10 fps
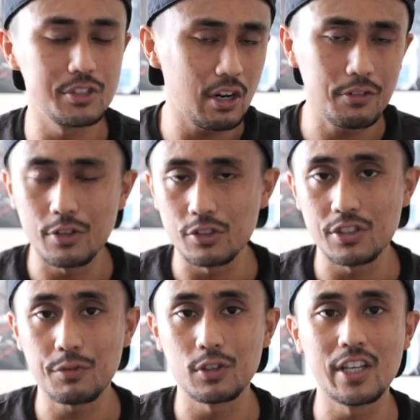Darren feels
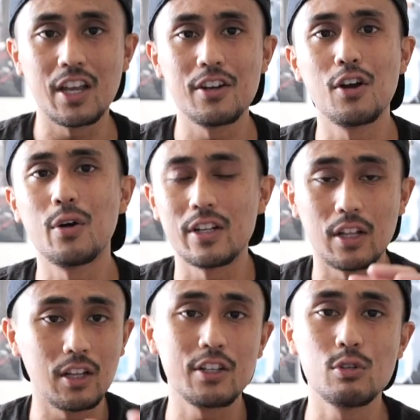differently, I know, and a
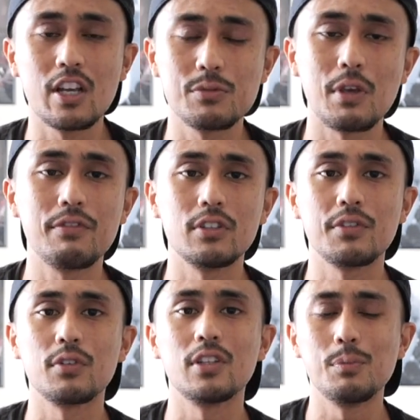lot of you guys may feel differently.